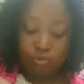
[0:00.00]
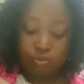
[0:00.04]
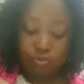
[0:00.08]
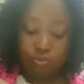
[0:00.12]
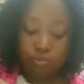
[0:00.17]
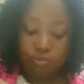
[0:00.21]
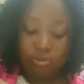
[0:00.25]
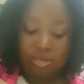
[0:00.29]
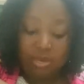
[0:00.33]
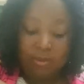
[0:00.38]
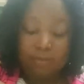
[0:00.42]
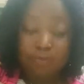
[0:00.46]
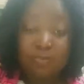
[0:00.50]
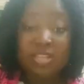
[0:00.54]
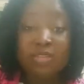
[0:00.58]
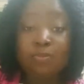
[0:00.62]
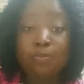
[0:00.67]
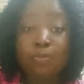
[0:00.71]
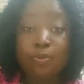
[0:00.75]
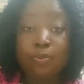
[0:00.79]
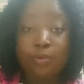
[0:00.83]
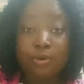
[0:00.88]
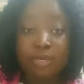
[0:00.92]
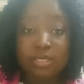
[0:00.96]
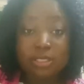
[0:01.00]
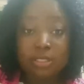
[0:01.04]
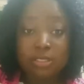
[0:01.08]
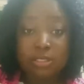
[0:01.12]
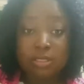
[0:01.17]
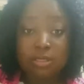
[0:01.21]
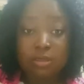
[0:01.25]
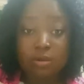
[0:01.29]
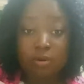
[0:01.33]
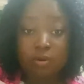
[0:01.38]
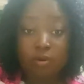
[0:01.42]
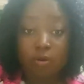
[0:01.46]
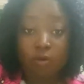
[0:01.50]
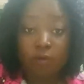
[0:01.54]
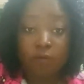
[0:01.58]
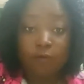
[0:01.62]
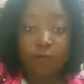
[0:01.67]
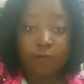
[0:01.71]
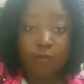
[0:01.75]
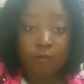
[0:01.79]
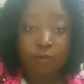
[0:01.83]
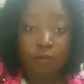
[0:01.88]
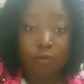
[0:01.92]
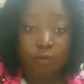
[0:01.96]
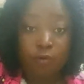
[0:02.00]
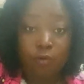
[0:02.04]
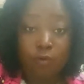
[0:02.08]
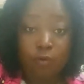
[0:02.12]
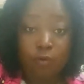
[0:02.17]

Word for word: to the midpoint of your